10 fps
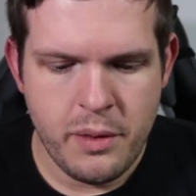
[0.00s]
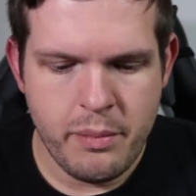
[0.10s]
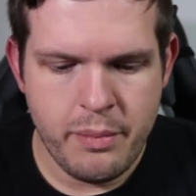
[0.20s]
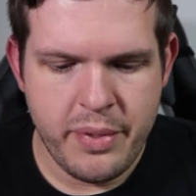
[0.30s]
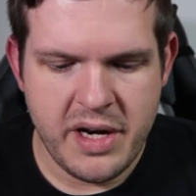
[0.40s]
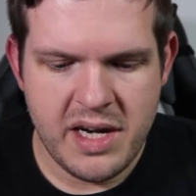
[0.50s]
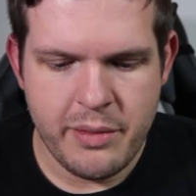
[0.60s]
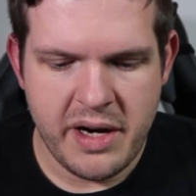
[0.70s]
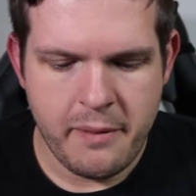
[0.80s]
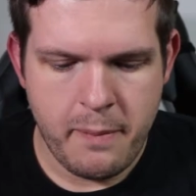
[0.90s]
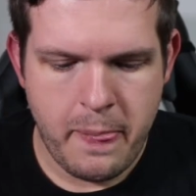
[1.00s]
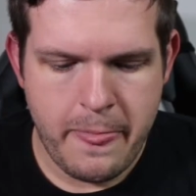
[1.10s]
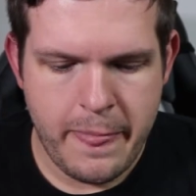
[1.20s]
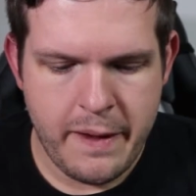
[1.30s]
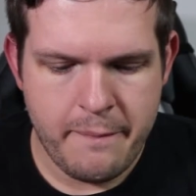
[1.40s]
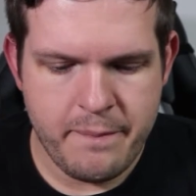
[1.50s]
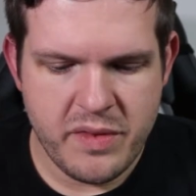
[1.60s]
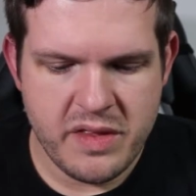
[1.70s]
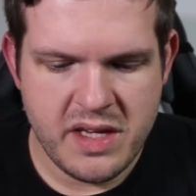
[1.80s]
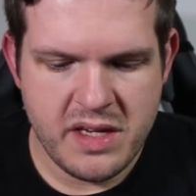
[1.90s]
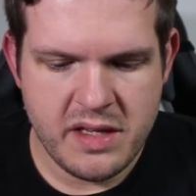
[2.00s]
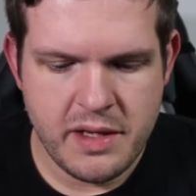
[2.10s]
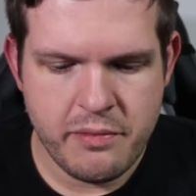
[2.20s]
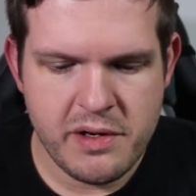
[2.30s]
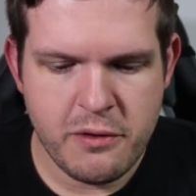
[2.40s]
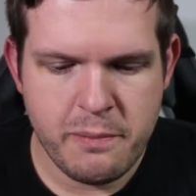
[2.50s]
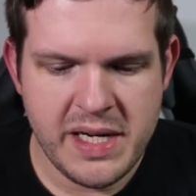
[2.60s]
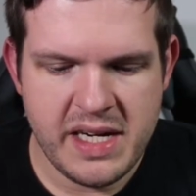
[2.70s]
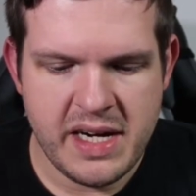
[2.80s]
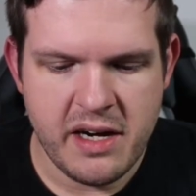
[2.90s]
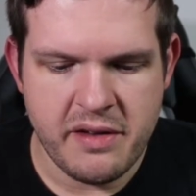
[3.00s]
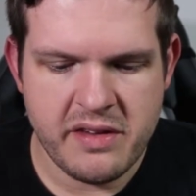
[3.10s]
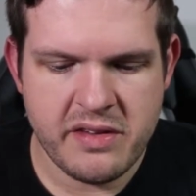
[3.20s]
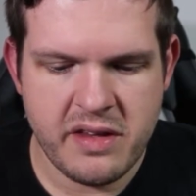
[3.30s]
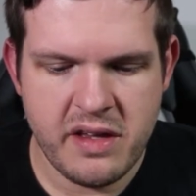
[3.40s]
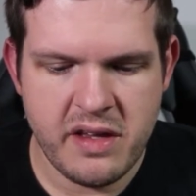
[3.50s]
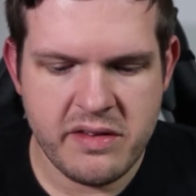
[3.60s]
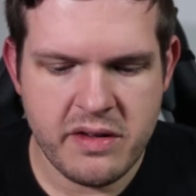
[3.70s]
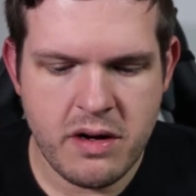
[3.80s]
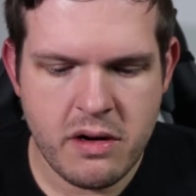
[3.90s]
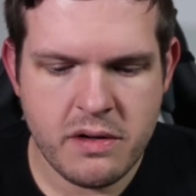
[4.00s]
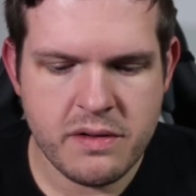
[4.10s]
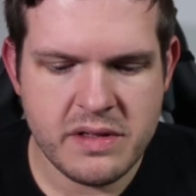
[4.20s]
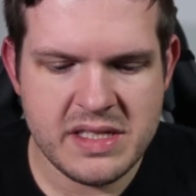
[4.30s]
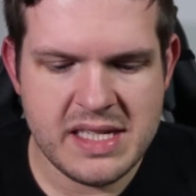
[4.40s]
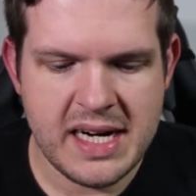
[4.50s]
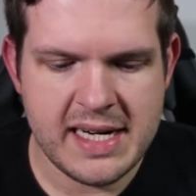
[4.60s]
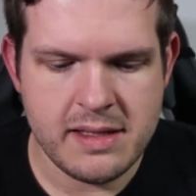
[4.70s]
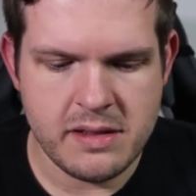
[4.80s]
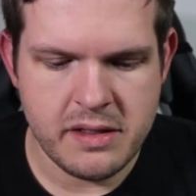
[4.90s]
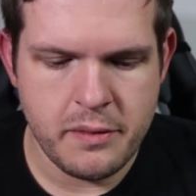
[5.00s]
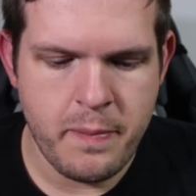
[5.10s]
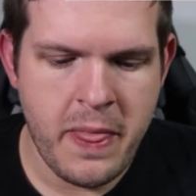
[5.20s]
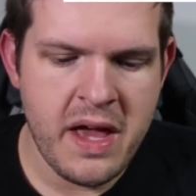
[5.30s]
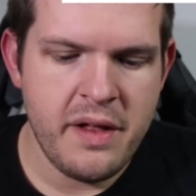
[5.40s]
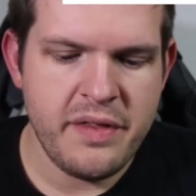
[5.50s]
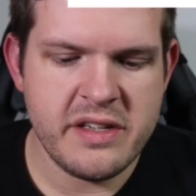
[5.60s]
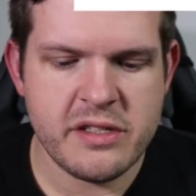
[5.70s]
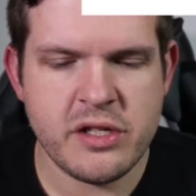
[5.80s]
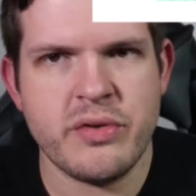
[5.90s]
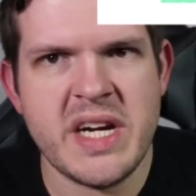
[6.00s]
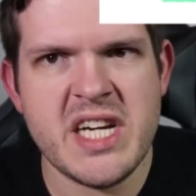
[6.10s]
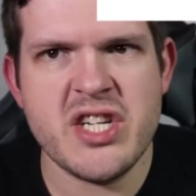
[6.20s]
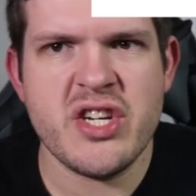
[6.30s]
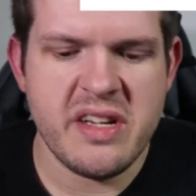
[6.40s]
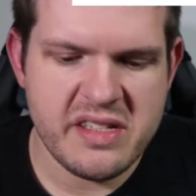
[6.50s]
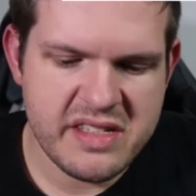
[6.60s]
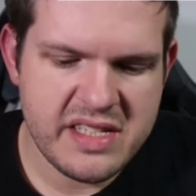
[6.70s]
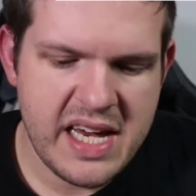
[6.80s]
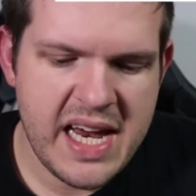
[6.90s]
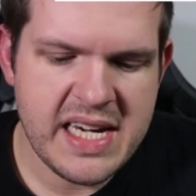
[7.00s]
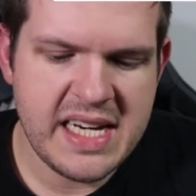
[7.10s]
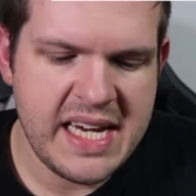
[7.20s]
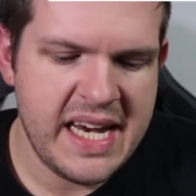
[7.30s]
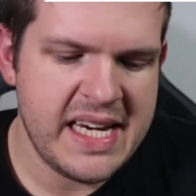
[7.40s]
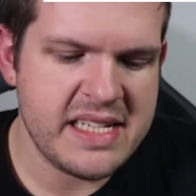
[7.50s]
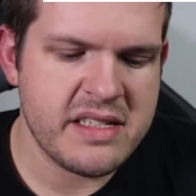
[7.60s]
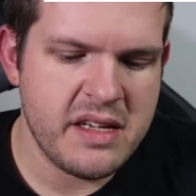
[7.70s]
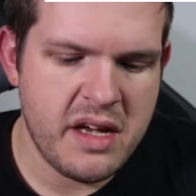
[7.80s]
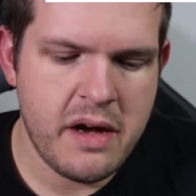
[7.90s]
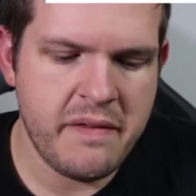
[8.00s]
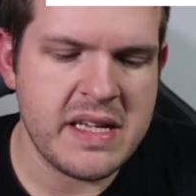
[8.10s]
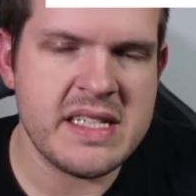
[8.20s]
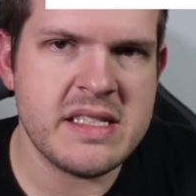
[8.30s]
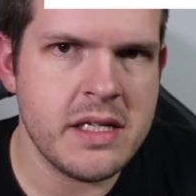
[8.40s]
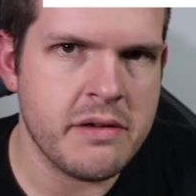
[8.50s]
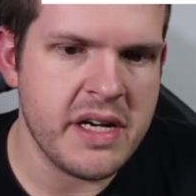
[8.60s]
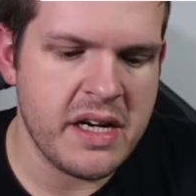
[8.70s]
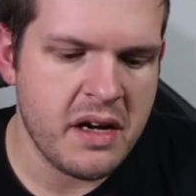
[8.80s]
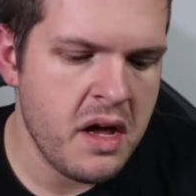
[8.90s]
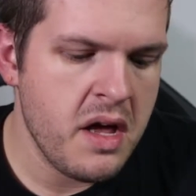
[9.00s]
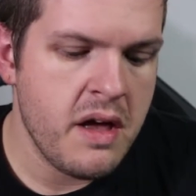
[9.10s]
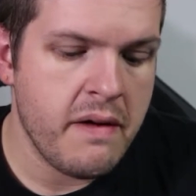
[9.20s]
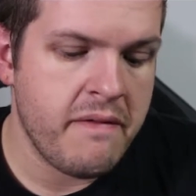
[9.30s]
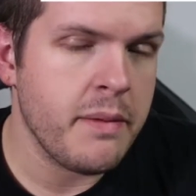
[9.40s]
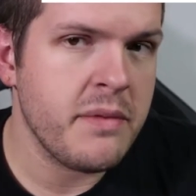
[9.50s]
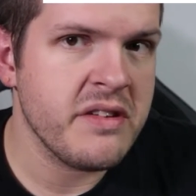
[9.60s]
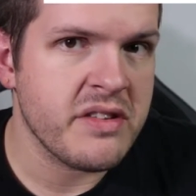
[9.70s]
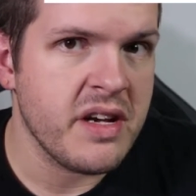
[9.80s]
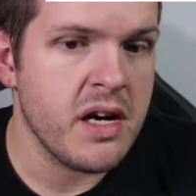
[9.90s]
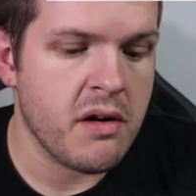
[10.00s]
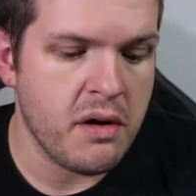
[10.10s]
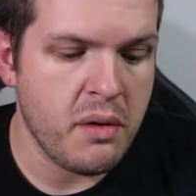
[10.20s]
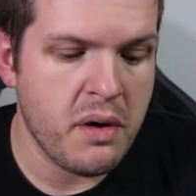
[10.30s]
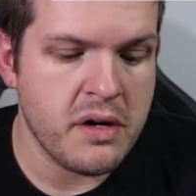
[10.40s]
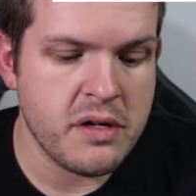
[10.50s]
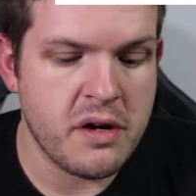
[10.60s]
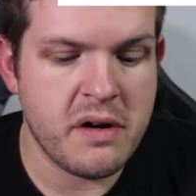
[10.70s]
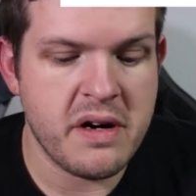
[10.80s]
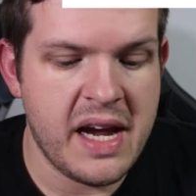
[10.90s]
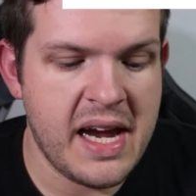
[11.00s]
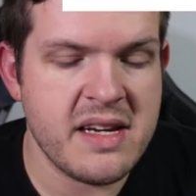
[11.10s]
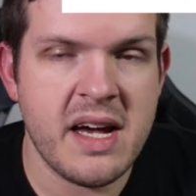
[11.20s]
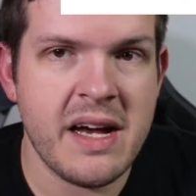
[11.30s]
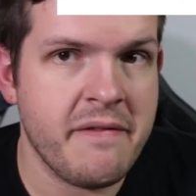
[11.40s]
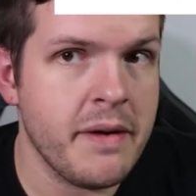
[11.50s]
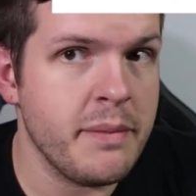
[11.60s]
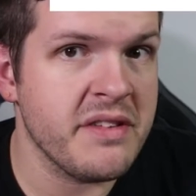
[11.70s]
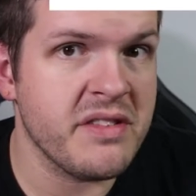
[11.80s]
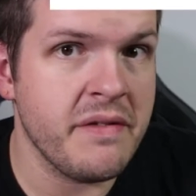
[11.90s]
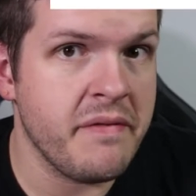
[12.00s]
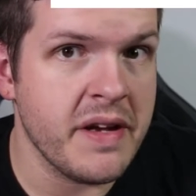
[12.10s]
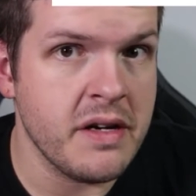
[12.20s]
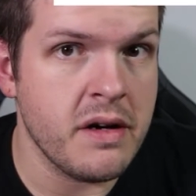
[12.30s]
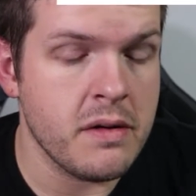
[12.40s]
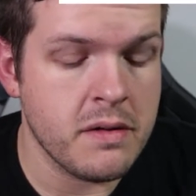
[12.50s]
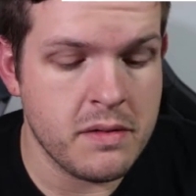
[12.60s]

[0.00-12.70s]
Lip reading: But anyway, the real meat here, this is an article entitled The Strange, Sad Case of Laci Green, Feminist Hero Turned Anti-Feminist Defender.